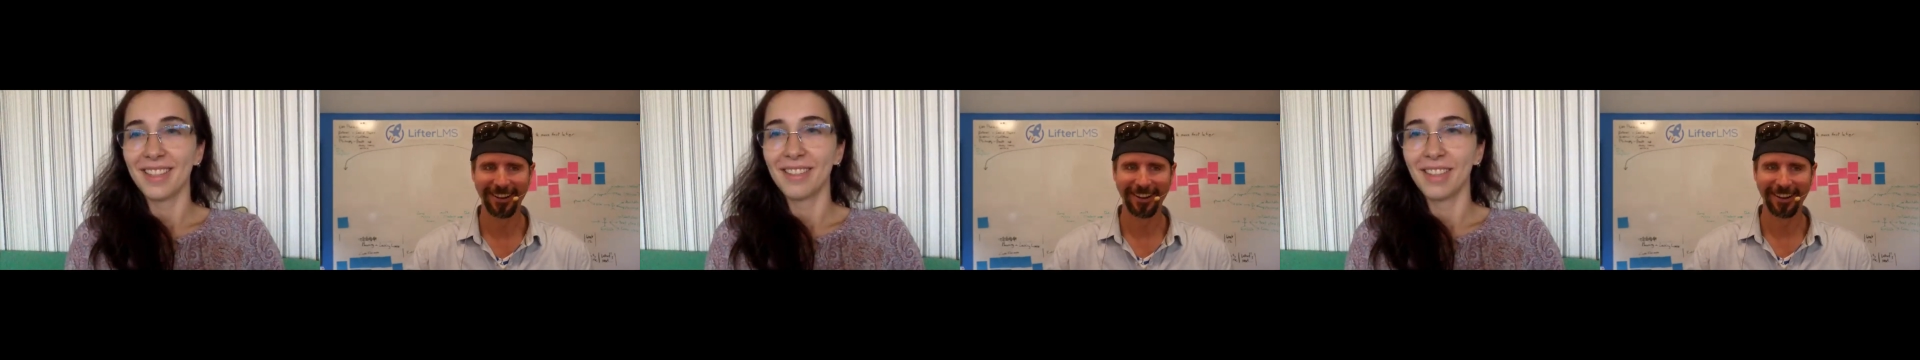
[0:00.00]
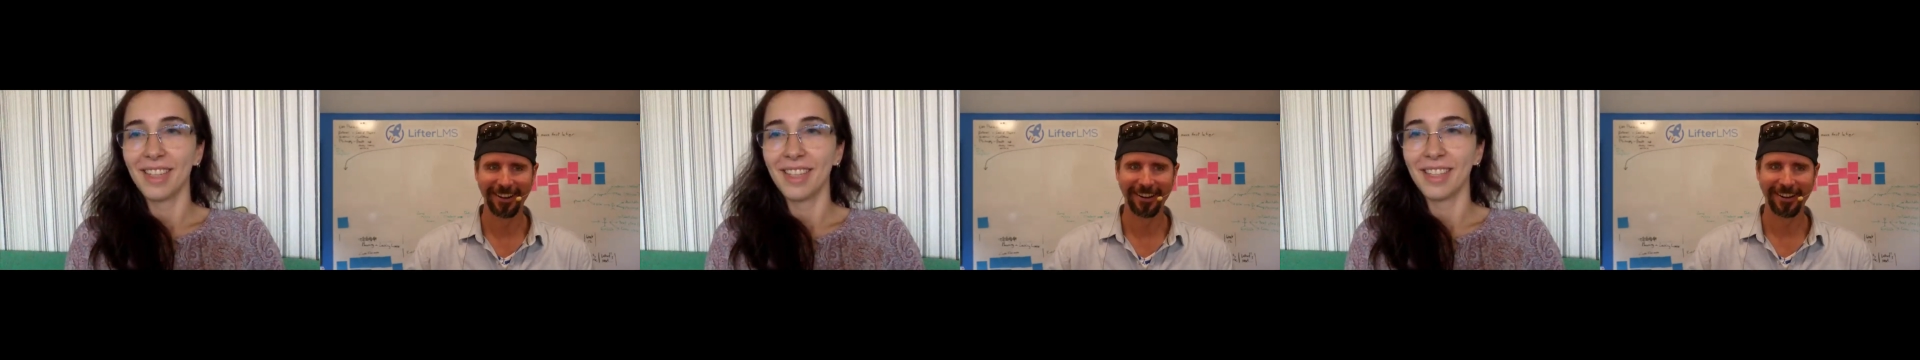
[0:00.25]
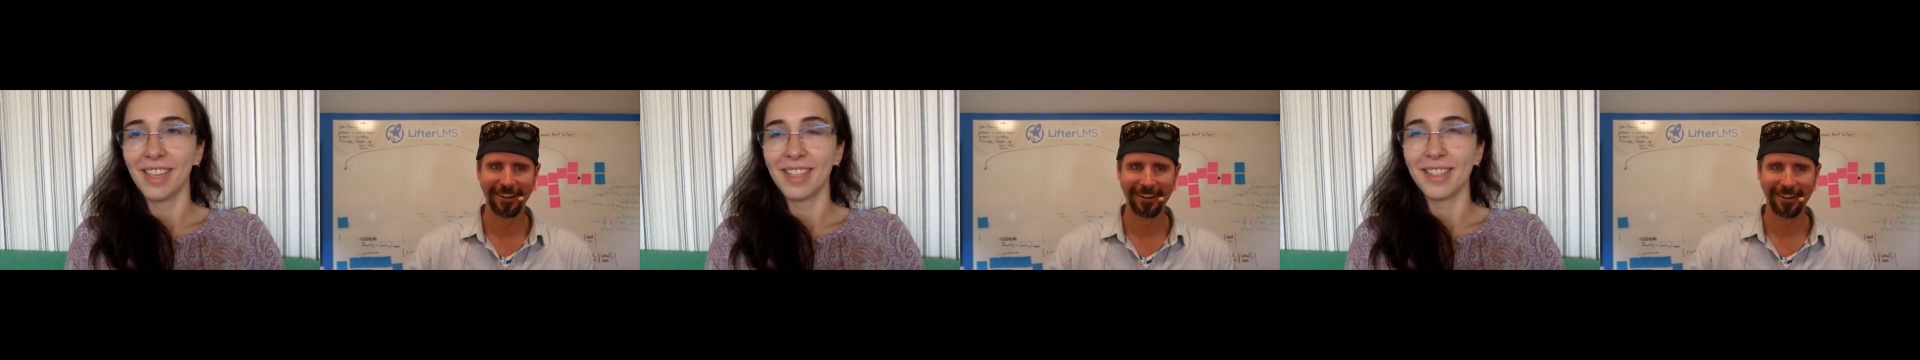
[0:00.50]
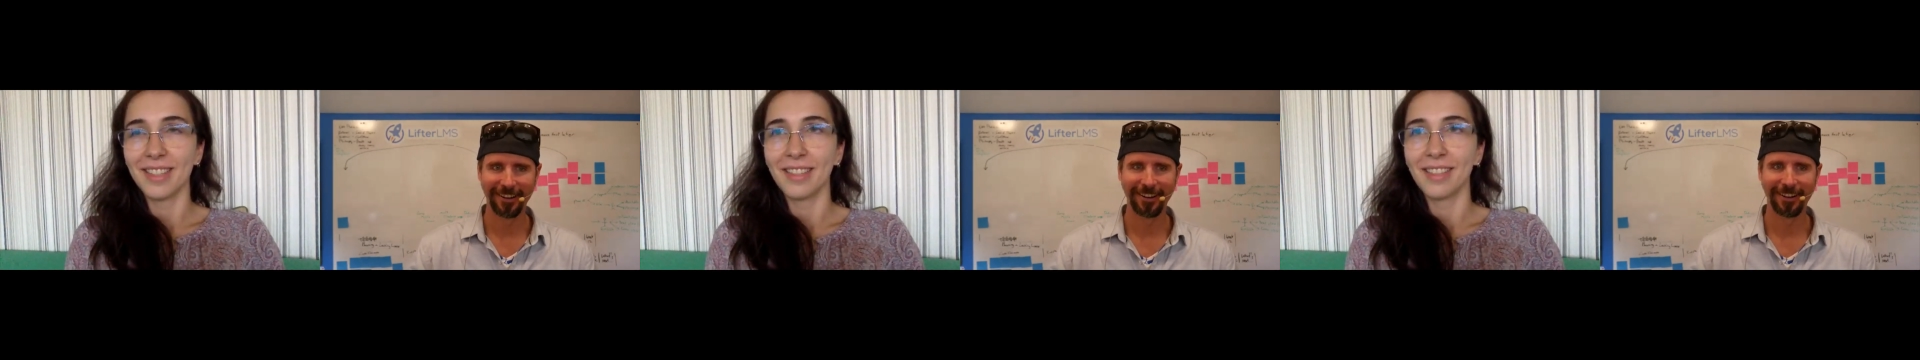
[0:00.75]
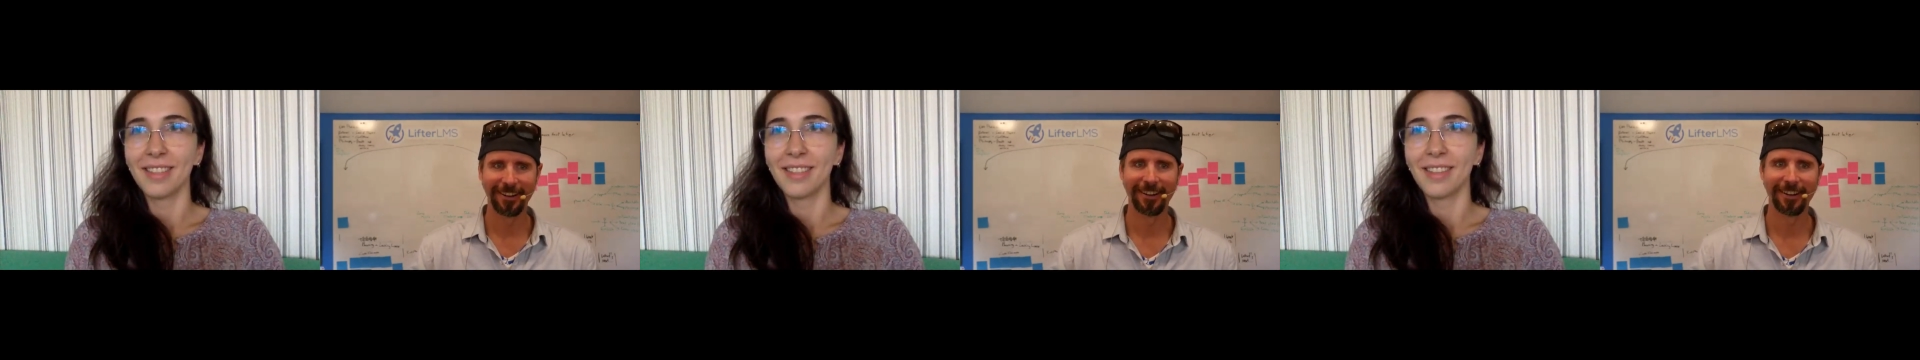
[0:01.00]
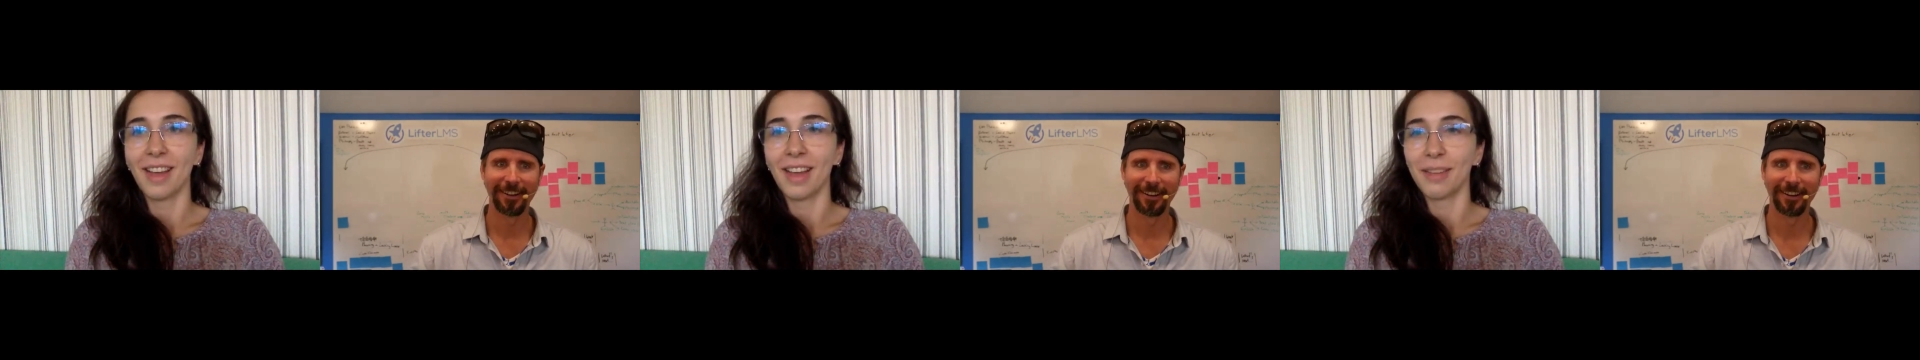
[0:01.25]
Speaker 1: a really nice
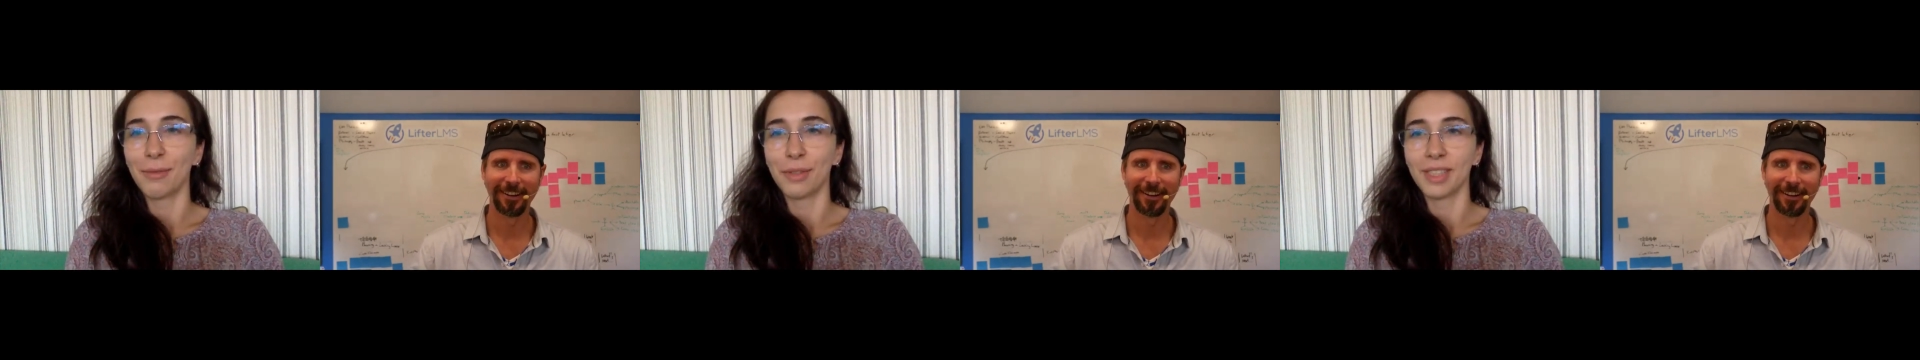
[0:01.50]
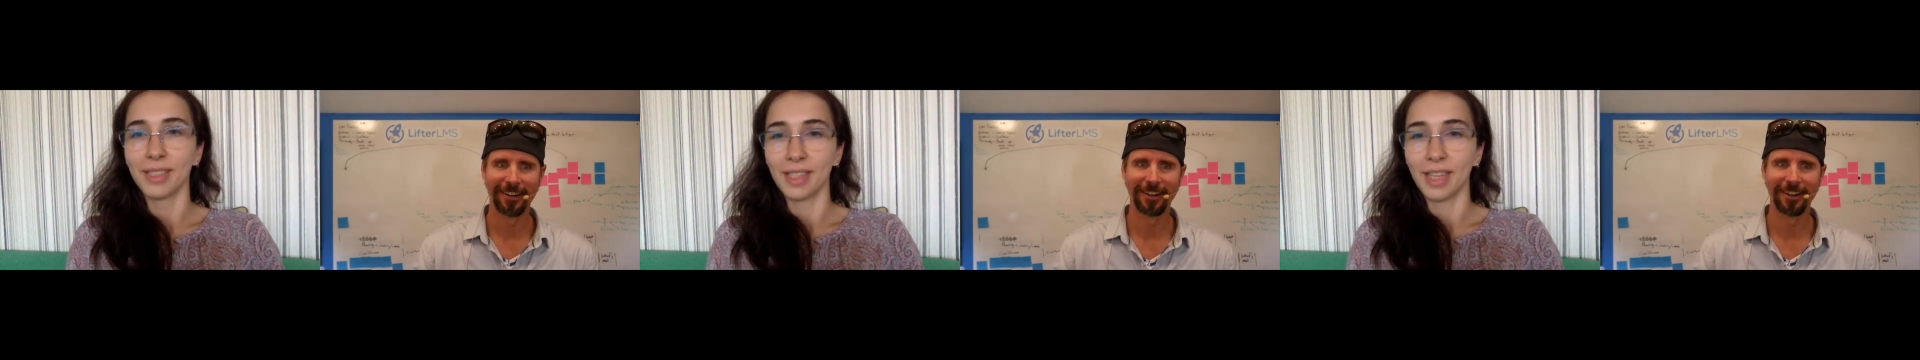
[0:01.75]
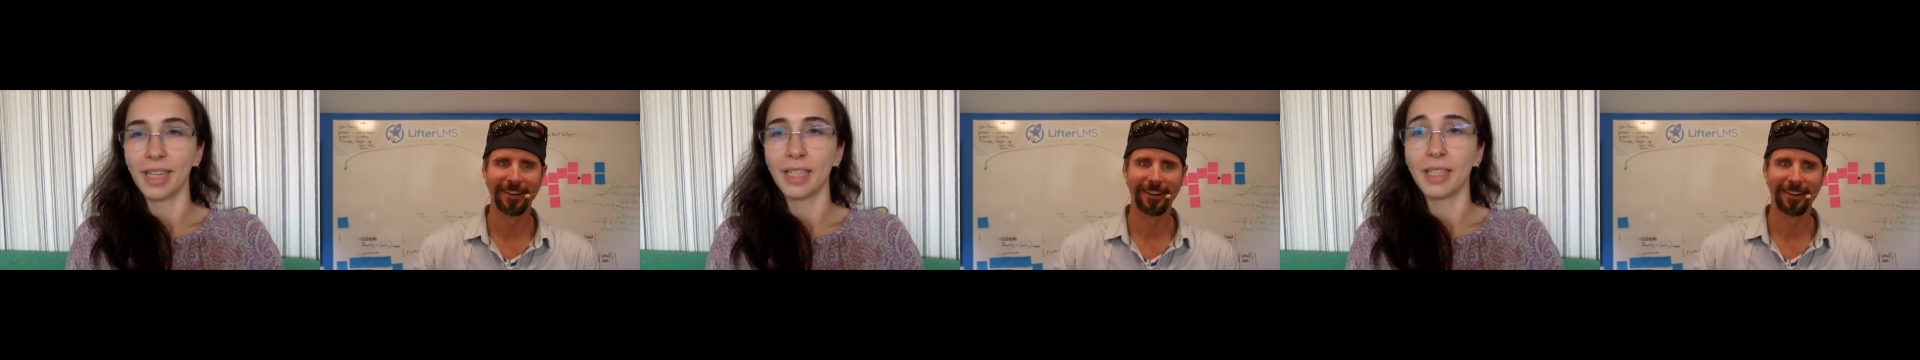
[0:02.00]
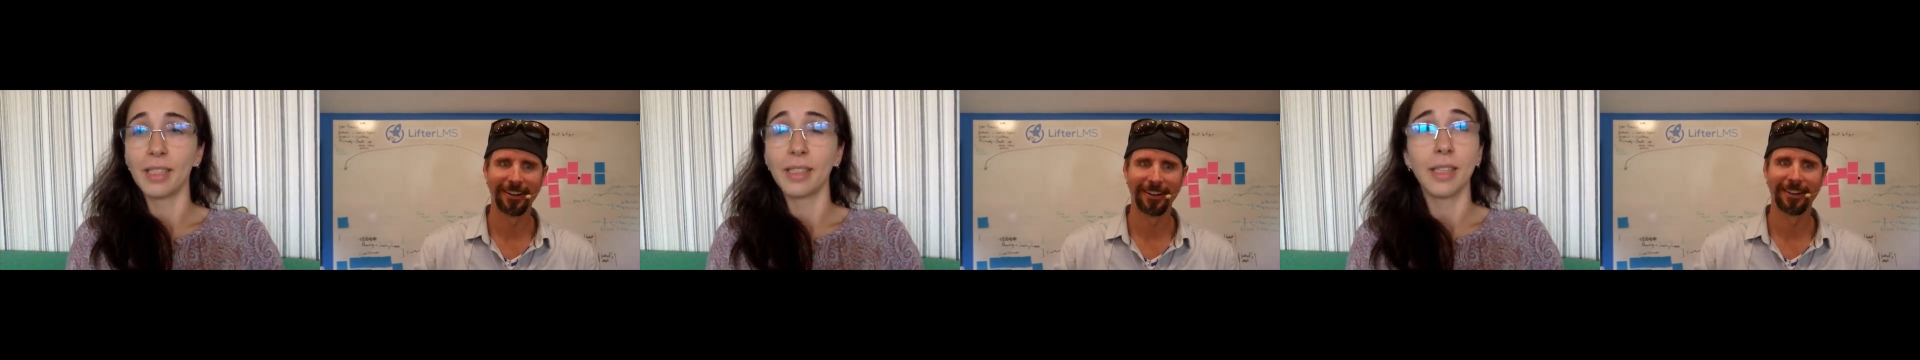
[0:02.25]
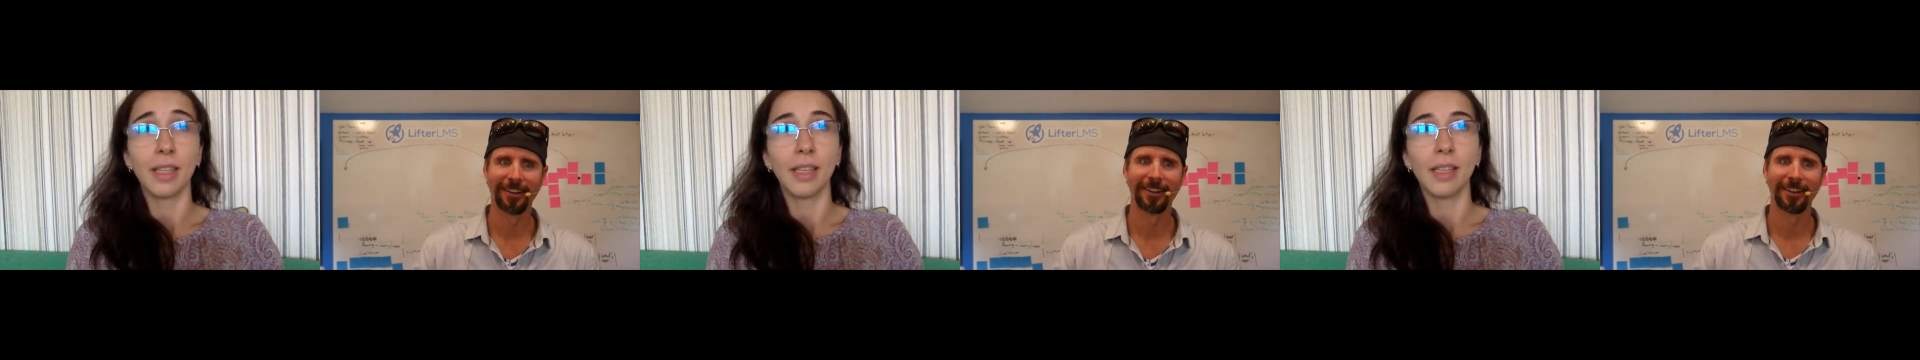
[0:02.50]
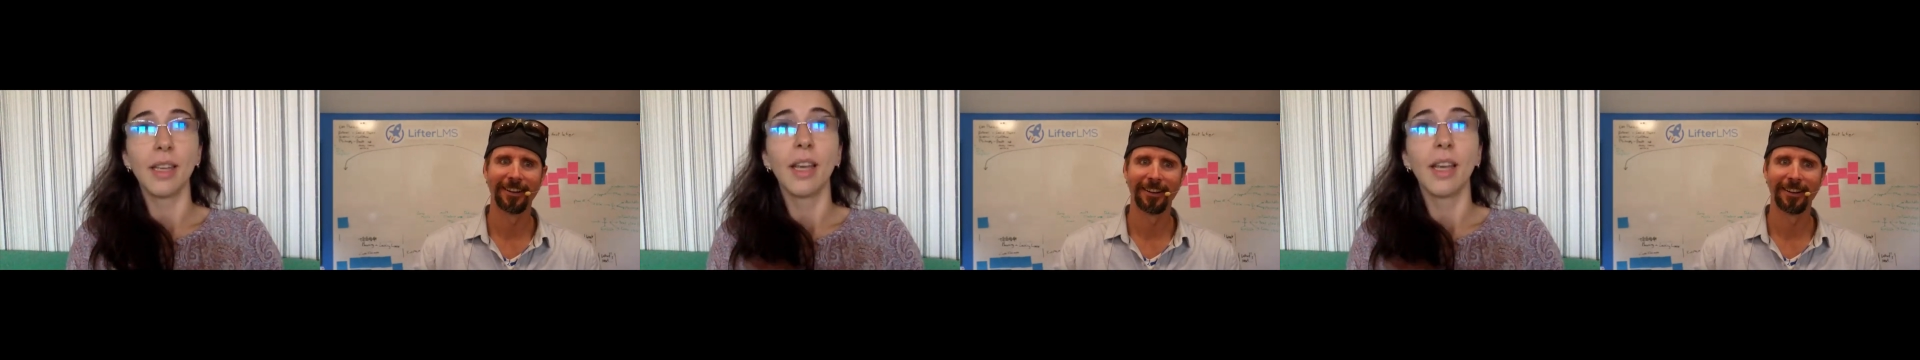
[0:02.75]
uh, eye for design, and he